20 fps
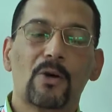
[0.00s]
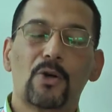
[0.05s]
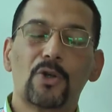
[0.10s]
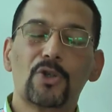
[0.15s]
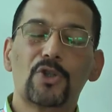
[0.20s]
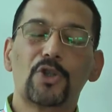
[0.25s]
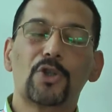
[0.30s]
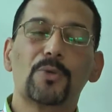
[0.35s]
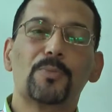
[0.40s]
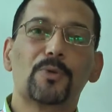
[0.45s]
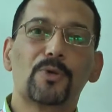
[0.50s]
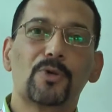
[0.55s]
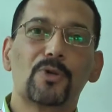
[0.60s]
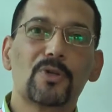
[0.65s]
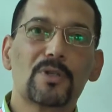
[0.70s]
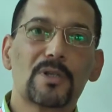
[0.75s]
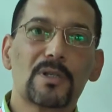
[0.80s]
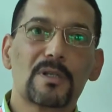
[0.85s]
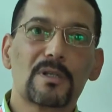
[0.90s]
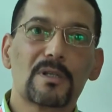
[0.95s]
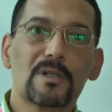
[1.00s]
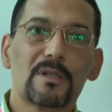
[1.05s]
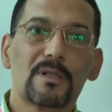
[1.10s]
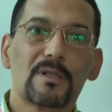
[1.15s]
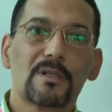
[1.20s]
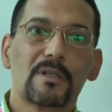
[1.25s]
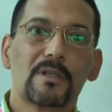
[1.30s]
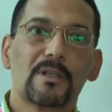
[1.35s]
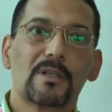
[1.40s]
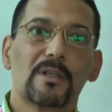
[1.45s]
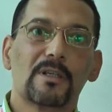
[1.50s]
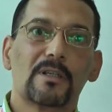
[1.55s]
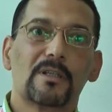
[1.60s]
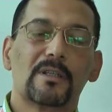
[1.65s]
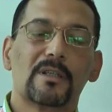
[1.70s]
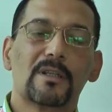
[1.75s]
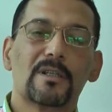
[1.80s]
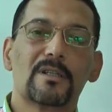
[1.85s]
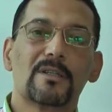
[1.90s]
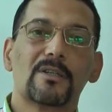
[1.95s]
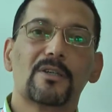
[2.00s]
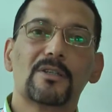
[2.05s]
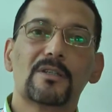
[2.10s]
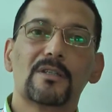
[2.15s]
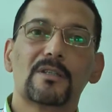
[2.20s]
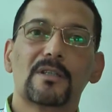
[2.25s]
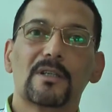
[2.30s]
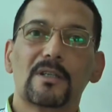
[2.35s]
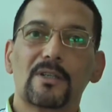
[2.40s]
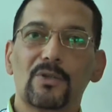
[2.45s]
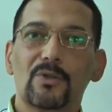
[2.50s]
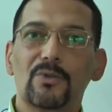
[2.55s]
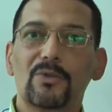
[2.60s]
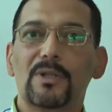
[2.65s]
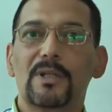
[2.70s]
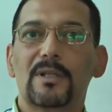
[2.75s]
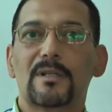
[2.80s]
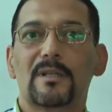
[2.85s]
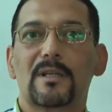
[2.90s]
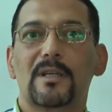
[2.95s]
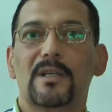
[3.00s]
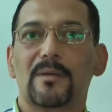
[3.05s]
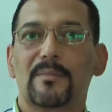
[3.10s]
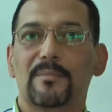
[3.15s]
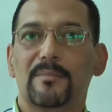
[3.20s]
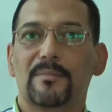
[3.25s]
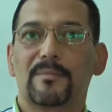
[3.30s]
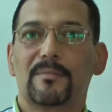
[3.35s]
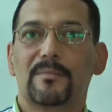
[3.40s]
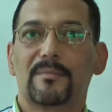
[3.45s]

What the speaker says: Osteoporosis does not do the same.